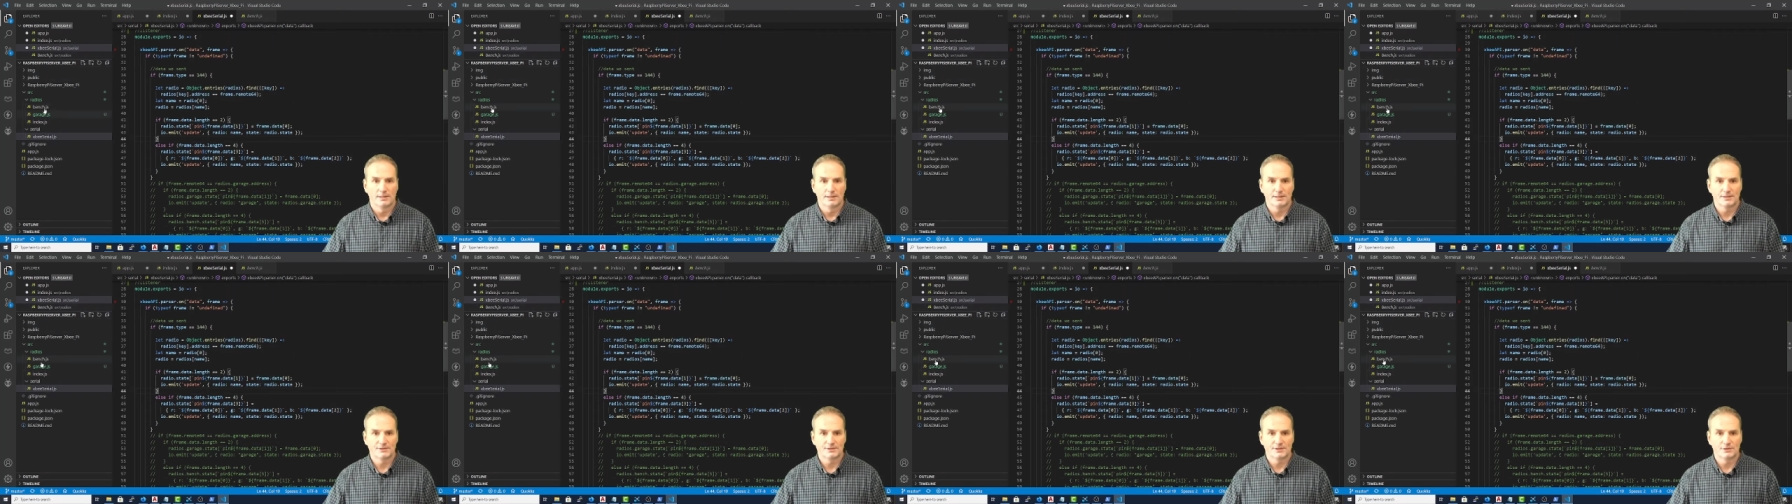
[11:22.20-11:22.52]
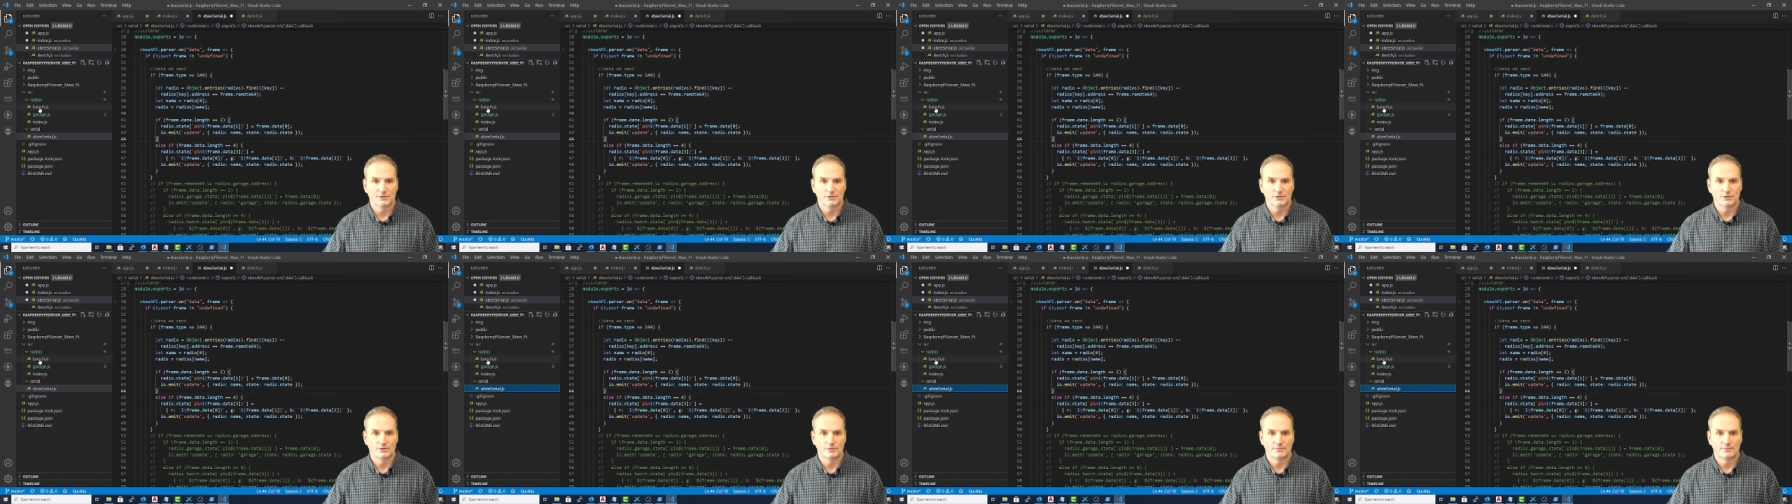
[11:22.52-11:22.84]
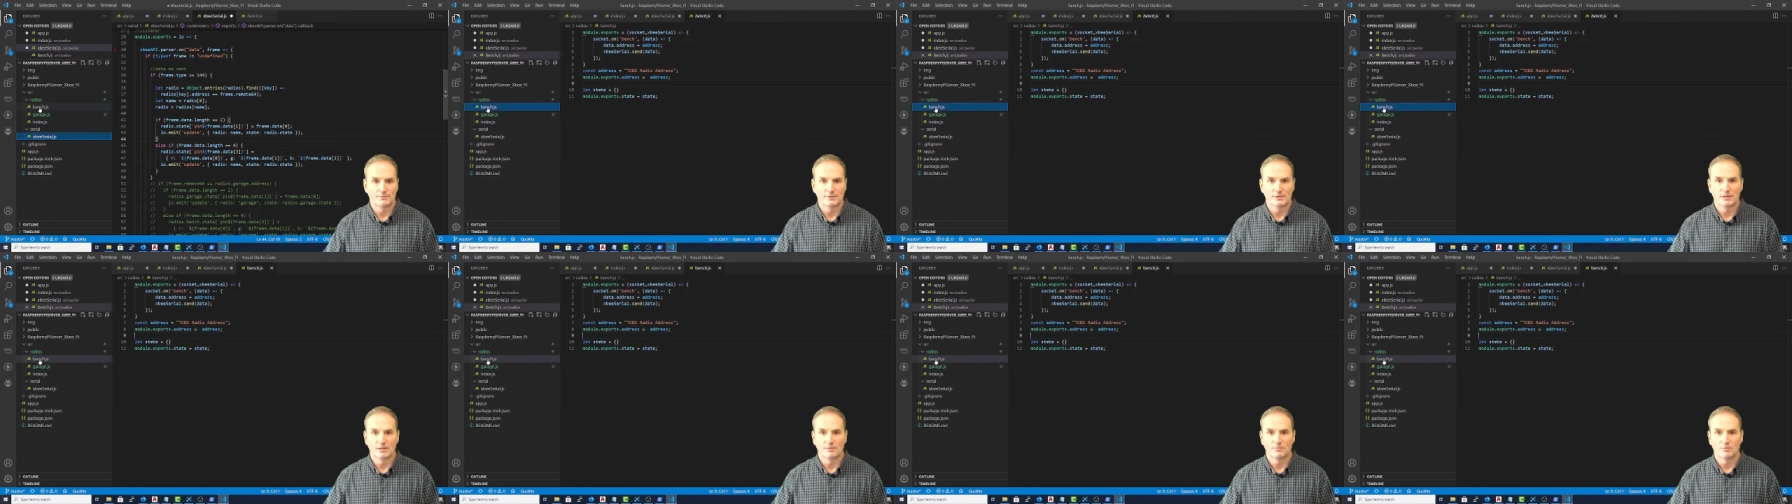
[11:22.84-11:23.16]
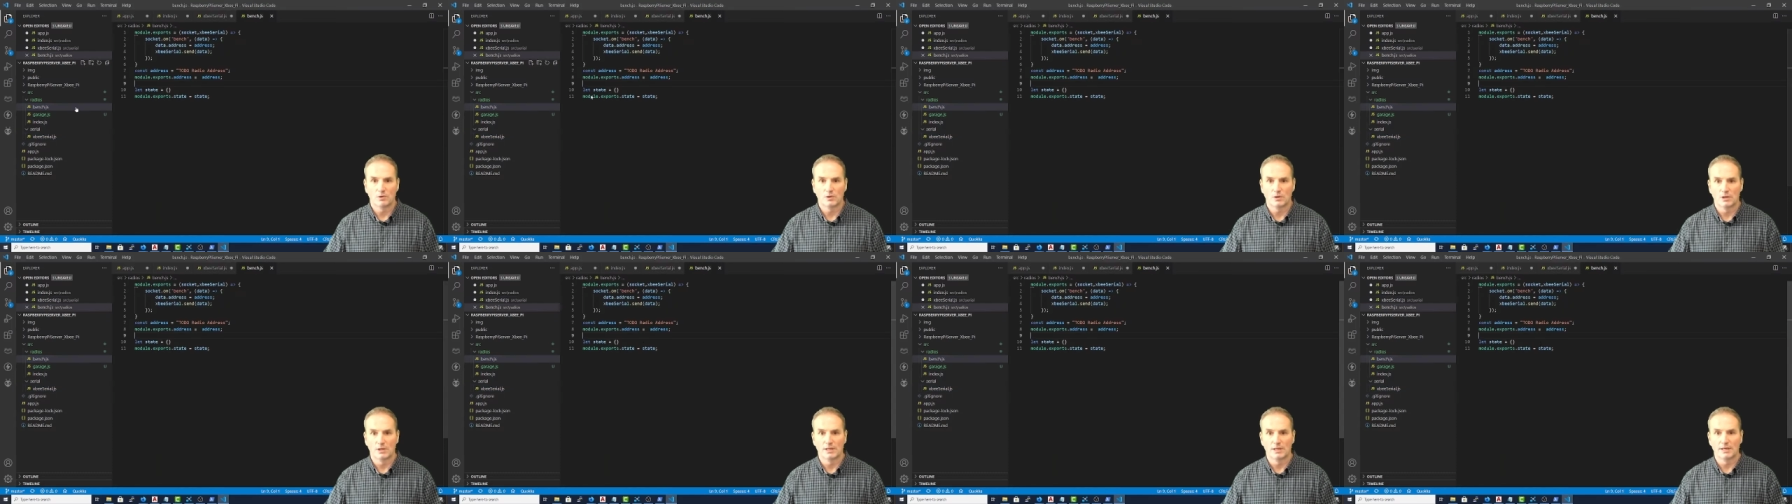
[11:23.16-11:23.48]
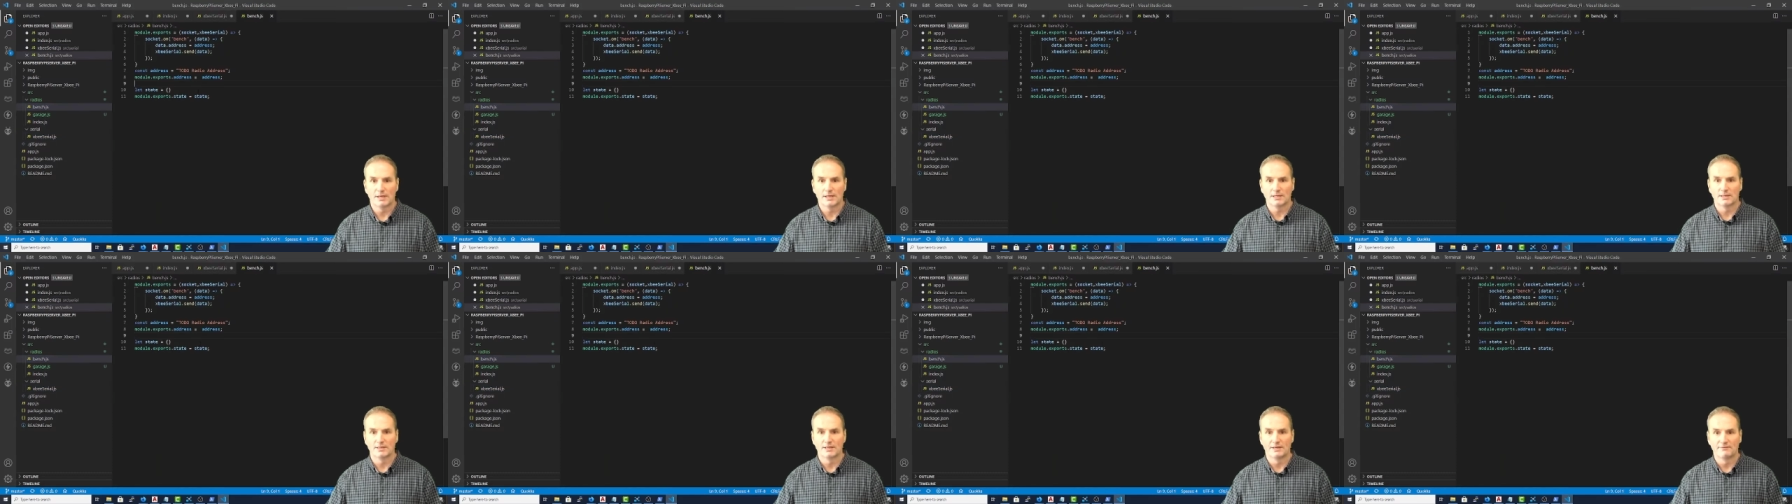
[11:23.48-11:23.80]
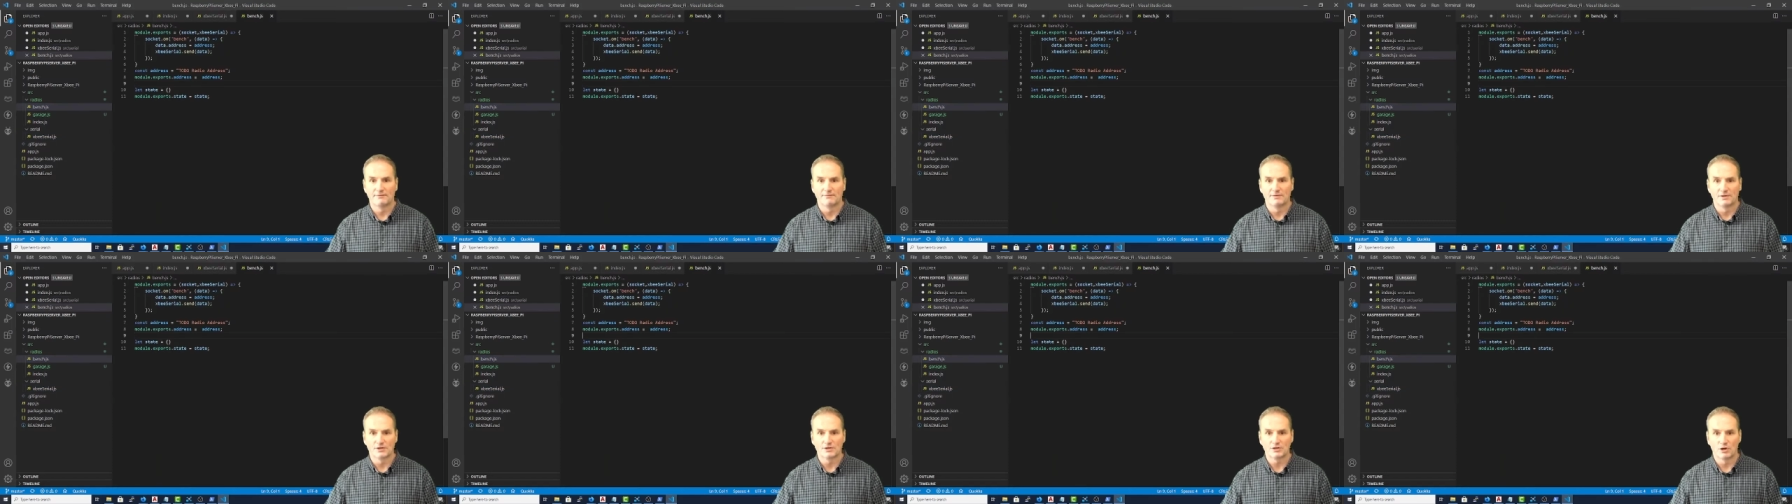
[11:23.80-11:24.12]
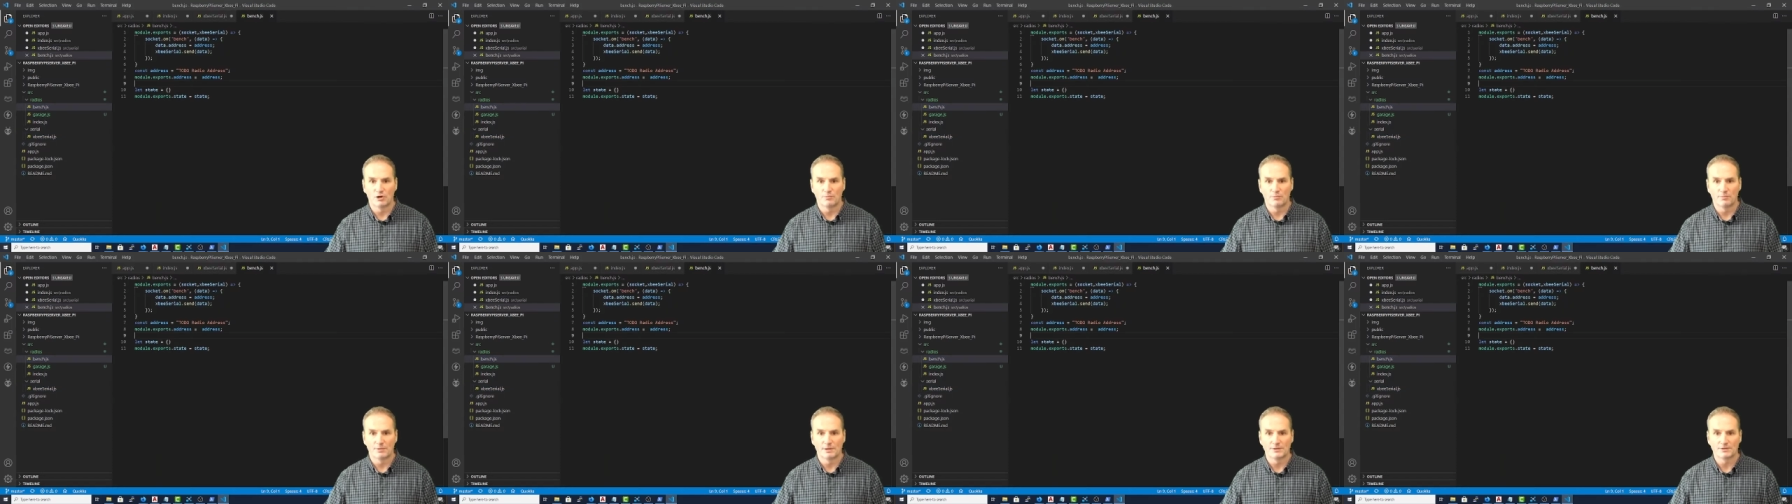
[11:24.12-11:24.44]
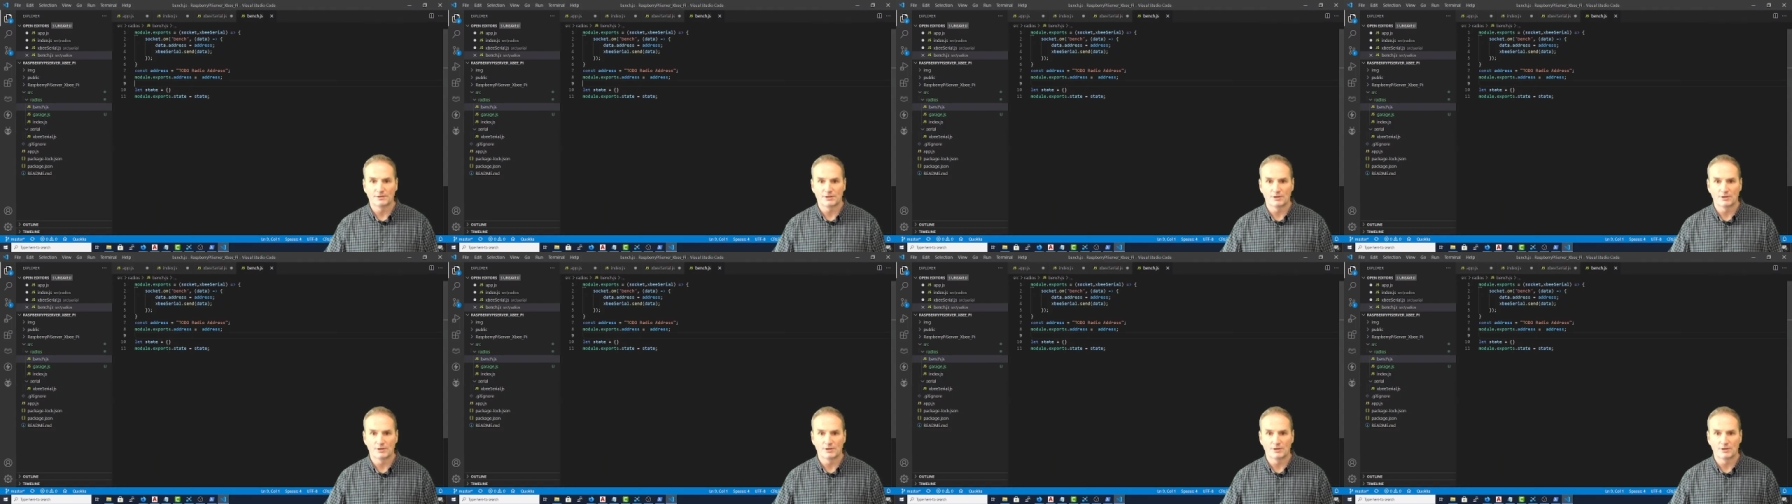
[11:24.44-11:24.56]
so I should double click and leave this open,